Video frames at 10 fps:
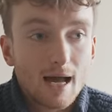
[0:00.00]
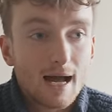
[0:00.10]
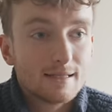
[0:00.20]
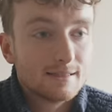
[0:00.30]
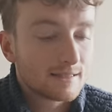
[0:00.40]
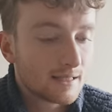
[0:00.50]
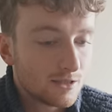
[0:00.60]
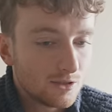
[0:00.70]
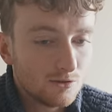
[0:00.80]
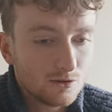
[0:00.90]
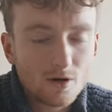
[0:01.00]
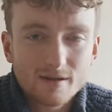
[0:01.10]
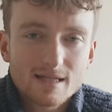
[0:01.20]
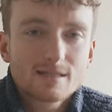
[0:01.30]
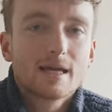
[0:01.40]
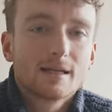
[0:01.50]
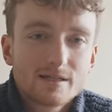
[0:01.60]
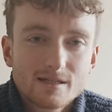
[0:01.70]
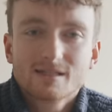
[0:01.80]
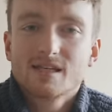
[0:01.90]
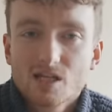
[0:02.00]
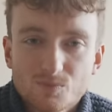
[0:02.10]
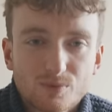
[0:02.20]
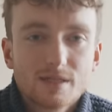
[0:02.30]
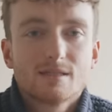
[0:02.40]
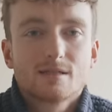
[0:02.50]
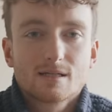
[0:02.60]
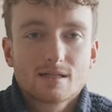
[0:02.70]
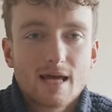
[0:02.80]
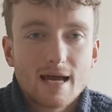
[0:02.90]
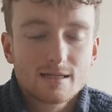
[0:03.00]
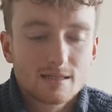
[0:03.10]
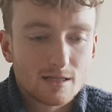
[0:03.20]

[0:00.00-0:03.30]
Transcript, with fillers: And you know that saying, like success breeds success.